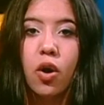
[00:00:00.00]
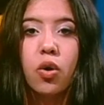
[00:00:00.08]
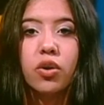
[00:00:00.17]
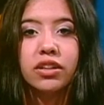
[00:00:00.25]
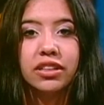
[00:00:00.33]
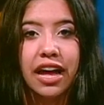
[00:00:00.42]

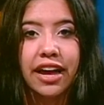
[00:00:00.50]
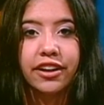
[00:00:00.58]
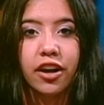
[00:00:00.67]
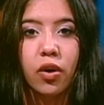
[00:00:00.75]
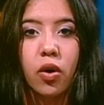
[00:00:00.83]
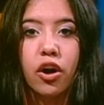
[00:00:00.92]
or
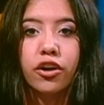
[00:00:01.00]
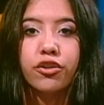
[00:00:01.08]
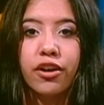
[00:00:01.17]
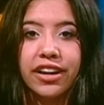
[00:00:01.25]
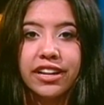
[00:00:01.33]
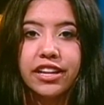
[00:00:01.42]
LIGO, are
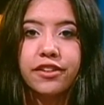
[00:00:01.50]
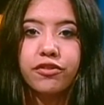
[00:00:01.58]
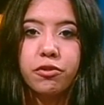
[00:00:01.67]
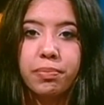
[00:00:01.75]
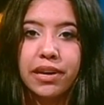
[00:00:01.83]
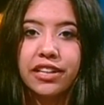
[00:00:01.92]
credited
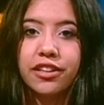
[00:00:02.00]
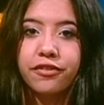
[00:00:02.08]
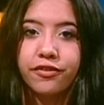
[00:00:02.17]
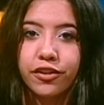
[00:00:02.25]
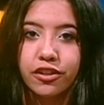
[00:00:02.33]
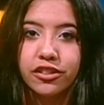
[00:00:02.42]
for being the
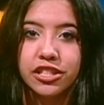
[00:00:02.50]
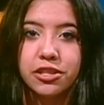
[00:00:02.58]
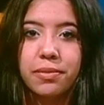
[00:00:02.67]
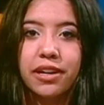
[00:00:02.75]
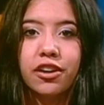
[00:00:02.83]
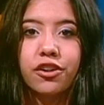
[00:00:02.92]
first to
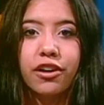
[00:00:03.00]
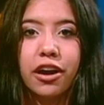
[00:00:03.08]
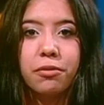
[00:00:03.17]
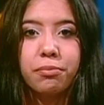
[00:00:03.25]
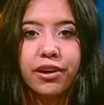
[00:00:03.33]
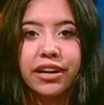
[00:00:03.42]
make a
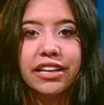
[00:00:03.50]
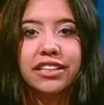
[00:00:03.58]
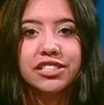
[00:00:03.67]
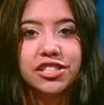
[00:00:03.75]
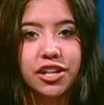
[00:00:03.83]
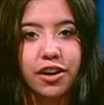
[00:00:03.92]
groundbreaking
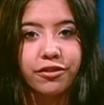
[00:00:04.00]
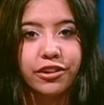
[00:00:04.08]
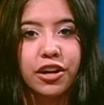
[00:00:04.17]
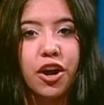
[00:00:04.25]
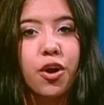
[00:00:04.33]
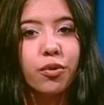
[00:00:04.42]
discovery
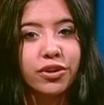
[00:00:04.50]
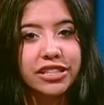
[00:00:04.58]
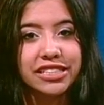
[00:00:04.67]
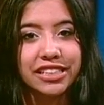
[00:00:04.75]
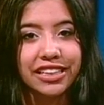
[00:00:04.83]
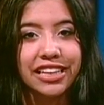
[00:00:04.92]

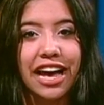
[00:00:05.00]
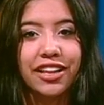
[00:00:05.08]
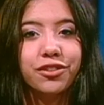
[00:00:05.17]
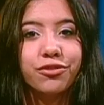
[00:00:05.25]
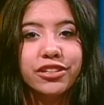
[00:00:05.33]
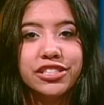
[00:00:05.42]
recently at
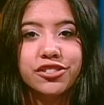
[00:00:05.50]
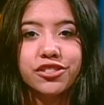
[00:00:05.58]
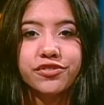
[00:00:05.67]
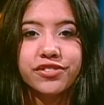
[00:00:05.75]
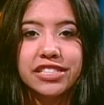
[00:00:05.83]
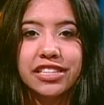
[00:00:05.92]
the research
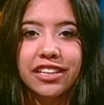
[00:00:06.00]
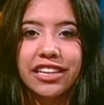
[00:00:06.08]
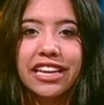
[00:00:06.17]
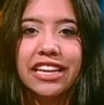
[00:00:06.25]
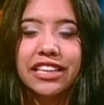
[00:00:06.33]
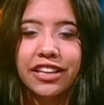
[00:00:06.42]
facility
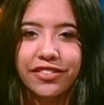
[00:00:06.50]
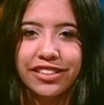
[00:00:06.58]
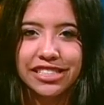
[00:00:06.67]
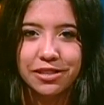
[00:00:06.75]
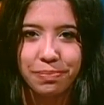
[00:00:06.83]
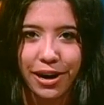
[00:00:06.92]
in
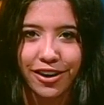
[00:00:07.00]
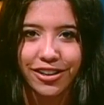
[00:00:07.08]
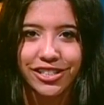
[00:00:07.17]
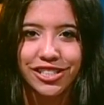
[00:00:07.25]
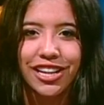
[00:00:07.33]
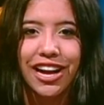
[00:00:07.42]
Livingston
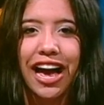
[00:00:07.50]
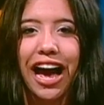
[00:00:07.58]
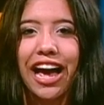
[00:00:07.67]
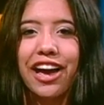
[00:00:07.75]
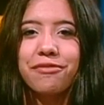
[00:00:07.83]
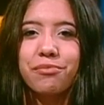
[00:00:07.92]
Parish.
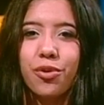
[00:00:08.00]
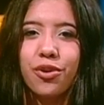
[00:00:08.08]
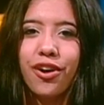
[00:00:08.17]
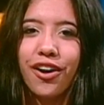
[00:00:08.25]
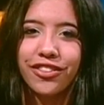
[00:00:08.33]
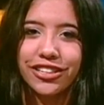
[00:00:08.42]
I have more
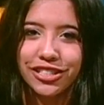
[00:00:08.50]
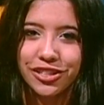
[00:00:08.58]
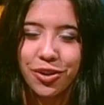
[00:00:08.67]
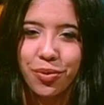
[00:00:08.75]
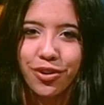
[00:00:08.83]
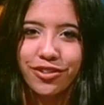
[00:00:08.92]
on this
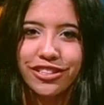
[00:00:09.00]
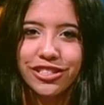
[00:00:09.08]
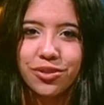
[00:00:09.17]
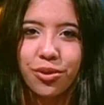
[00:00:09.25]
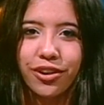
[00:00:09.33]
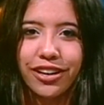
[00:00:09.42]
noteworthy
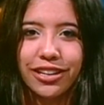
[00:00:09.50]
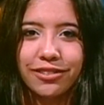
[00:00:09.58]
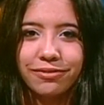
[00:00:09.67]
story.